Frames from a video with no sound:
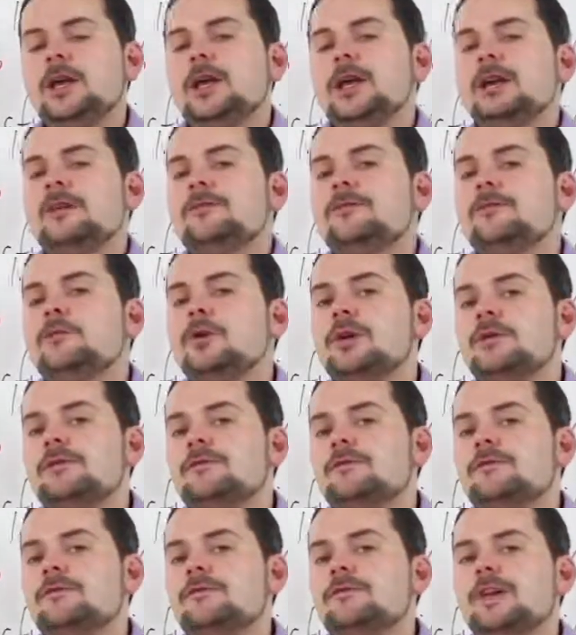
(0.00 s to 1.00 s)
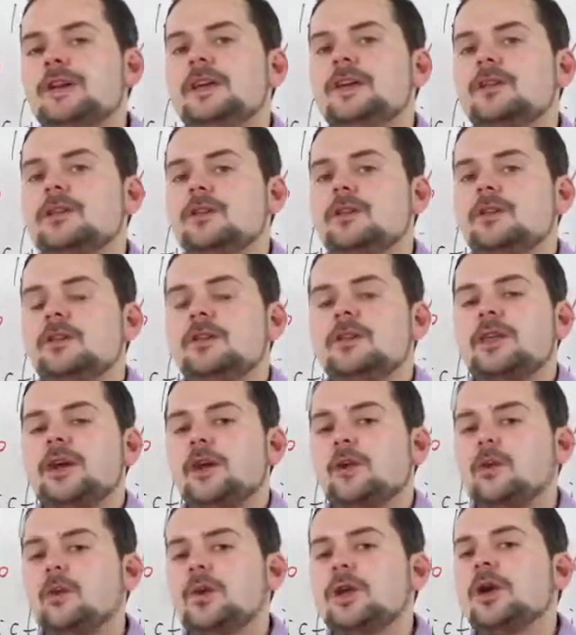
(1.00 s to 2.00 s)
If we feel
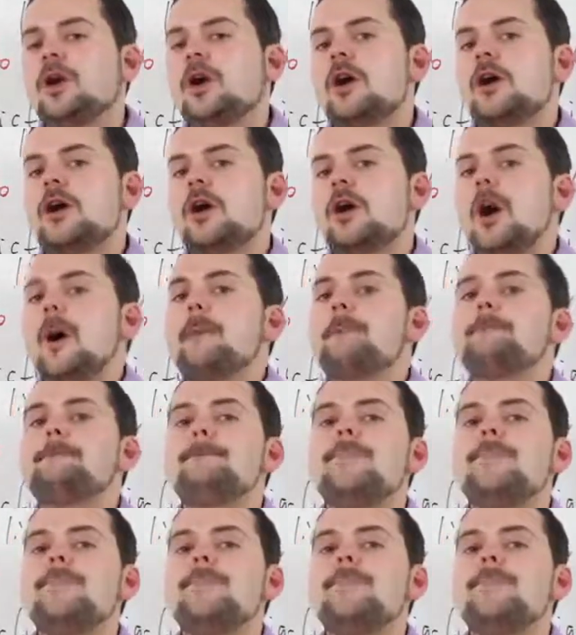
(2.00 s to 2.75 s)
that we are a